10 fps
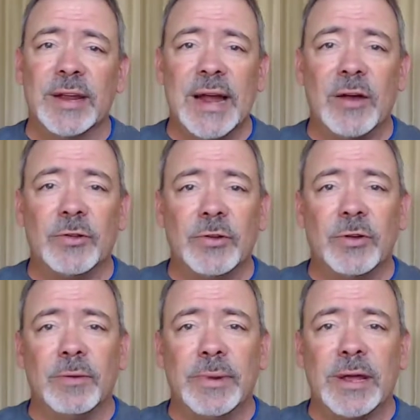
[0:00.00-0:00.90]
and how you
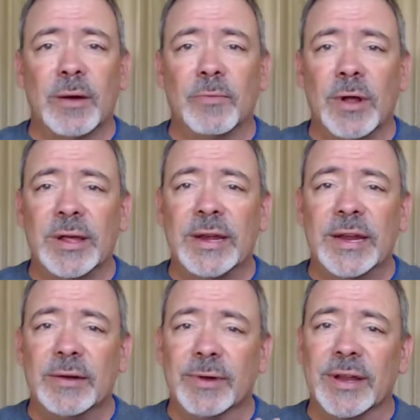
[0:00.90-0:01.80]
can become willing in